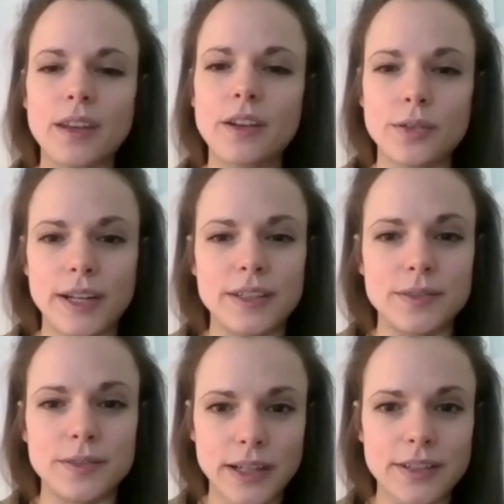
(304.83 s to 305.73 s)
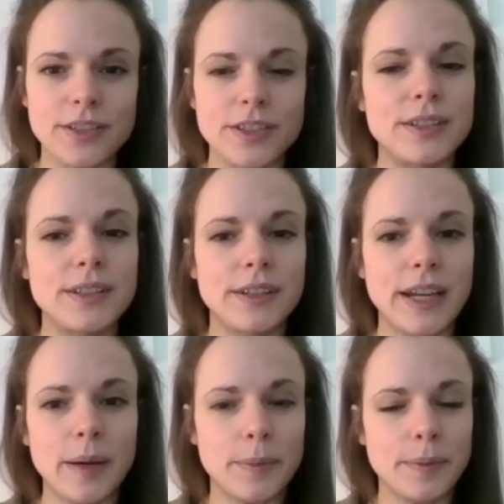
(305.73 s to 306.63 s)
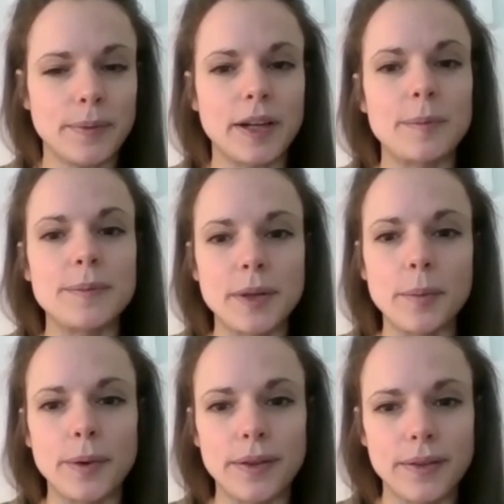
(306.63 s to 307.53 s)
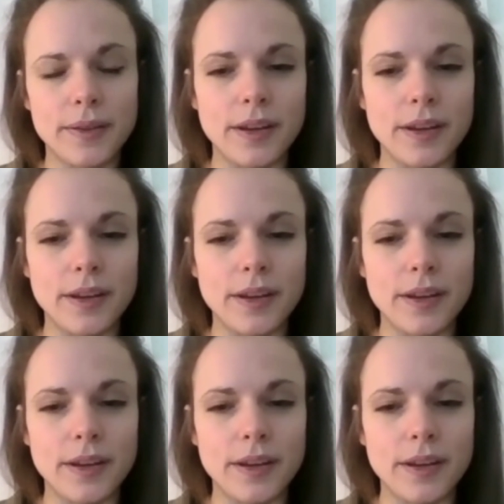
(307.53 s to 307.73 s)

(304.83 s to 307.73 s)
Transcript: creative strategies that GAP comes up with